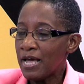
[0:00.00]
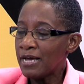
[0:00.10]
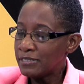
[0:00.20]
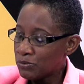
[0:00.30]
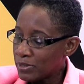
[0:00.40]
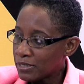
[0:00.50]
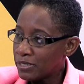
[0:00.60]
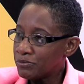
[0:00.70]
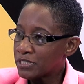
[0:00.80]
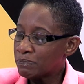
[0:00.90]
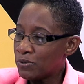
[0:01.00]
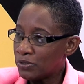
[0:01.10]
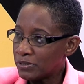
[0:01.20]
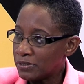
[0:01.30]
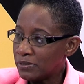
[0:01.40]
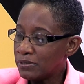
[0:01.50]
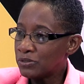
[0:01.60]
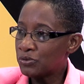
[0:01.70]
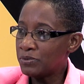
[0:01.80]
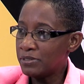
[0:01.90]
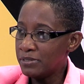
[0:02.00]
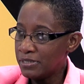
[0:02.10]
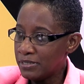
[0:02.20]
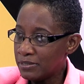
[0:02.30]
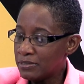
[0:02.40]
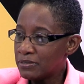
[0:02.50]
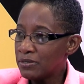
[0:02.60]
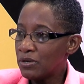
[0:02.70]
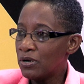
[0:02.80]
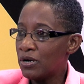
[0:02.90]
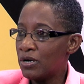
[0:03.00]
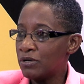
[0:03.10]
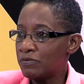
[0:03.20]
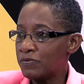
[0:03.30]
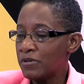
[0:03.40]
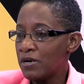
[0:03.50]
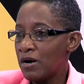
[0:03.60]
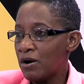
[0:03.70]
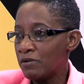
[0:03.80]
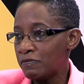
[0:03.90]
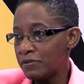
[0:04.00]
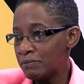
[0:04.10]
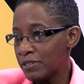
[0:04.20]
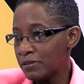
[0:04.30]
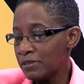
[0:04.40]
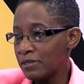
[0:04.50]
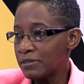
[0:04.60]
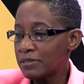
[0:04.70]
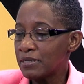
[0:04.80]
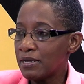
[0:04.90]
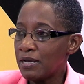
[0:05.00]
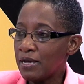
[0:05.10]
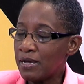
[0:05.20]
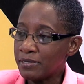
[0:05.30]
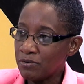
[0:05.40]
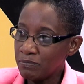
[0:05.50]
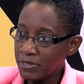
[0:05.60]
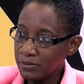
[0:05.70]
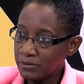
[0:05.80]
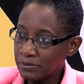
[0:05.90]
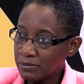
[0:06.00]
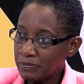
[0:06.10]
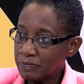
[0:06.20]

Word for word: adequately respond to the needs of our females and our males?